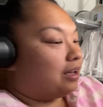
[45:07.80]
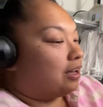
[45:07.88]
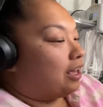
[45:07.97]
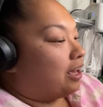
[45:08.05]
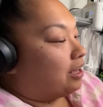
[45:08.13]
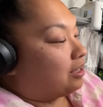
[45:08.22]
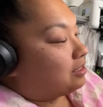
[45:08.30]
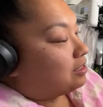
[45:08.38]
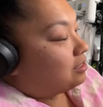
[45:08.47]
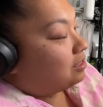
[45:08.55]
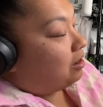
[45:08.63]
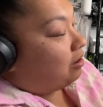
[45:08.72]
Okay,
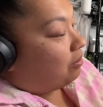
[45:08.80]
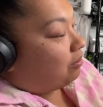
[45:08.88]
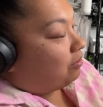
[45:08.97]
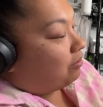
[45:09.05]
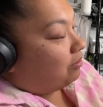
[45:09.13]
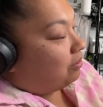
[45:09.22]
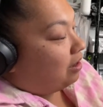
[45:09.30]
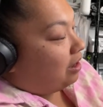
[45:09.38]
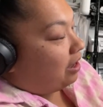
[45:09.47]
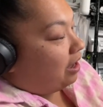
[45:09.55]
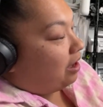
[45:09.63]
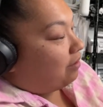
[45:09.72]
so
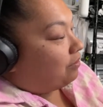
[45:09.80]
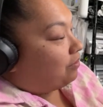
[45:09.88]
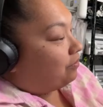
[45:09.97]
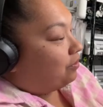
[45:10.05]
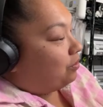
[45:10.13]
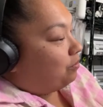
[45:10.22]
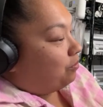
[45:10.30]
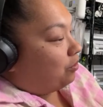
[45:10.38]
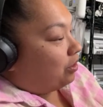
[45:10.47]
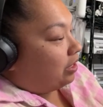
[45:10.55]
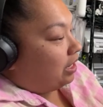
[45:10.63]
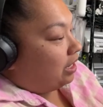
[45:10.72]
I have a few
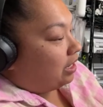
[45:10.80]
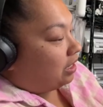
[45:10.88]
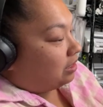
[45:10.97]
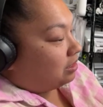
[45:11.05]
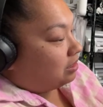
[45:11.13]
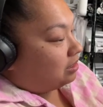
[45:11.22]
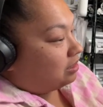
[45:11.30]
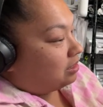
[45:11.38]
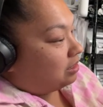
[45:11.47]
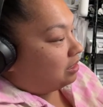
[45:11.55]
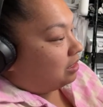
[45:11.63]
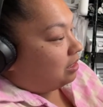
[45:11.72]
more kits,
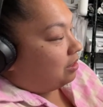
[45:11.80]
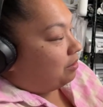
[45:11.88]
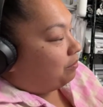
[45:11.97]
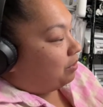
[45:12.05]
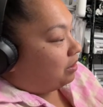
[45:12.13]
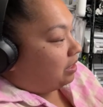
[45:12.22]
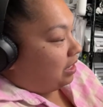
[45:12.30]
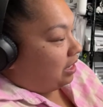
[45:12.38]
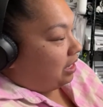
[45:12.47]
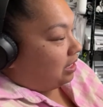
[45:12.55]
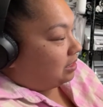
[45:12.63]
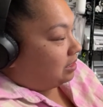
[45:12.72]
birthday
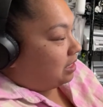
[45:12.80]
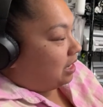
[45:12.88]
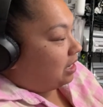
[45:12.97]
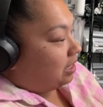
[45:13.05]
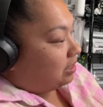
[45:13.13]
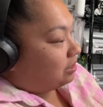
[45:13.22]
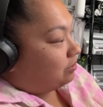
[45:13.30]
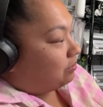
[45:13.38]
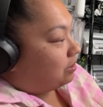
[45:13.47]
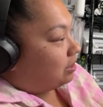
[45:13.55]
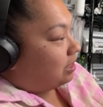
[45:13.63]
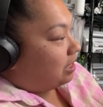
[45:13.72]
kits that I need to
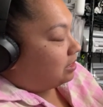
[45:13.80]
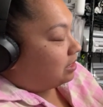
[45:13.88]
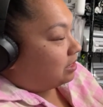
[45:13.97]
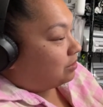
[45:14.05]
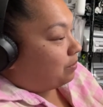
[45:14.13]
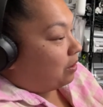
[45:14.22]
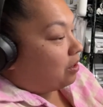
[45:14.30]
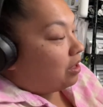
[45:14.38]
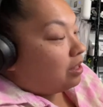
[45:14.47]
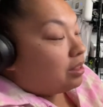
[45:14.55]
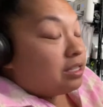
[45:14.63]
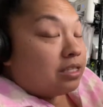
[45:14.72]
organize as well.
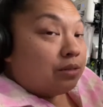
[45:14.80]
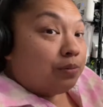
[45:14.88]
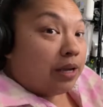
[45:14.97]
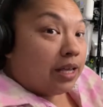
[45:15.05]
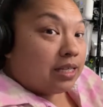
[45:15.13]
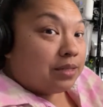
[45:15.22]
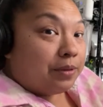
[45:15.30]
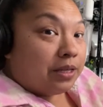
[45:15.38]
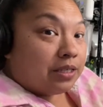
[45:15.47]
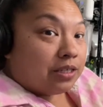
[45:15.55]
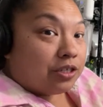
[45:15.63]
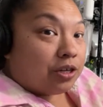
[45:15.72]
This is what gets me
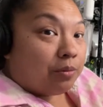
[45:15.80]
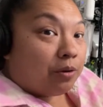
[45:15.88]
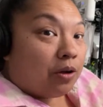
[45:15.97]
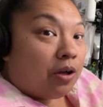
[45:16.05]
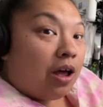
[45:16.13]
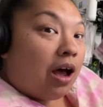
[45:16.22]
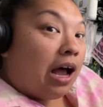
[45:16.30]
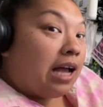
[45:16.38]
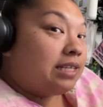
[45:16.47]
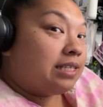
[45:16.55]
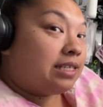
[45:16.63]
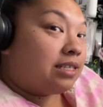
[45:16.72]
into trouble.
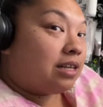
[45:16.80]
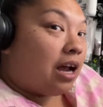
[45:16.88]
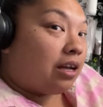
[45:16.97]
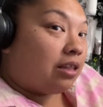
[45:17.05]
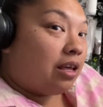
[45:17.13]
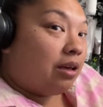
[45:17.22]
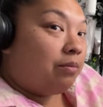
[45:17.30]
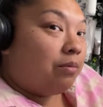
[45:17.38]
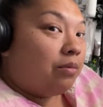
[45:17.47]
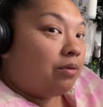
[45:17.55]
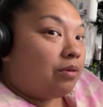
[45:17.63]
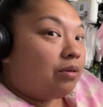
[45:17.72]
I stack them,
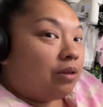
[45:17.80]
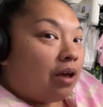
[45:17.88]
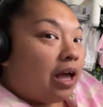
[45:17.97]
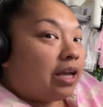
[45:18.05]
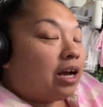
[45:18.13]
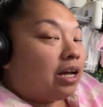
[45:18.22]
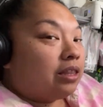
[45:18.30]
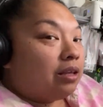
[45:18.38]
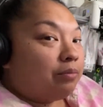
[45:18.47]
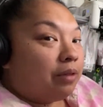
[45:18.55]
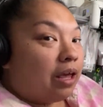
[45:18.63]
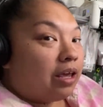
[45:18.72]
I cut
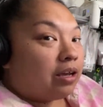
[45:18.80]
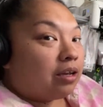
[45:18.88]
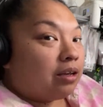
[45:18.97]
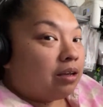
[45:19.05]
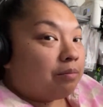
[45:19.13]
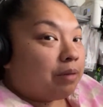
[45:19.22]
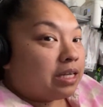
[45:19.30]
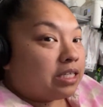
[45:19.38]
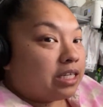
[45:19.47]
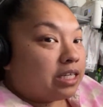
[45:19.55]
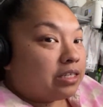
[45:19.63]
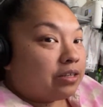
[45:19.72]
them like by
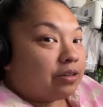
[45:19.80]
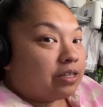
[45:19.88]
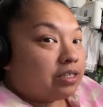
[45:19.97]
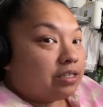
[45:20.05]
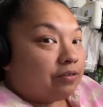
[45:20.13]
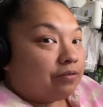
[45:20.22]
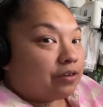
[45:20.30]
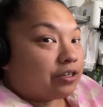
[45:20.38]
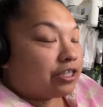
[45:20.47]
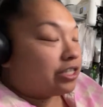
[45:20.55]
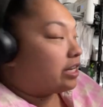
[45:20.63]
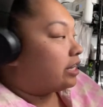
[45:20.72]
sheet. So this is the
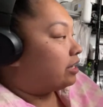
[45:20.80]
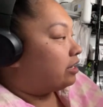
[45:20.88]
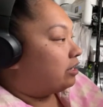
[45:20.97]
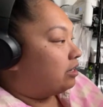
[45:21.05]
first sheet.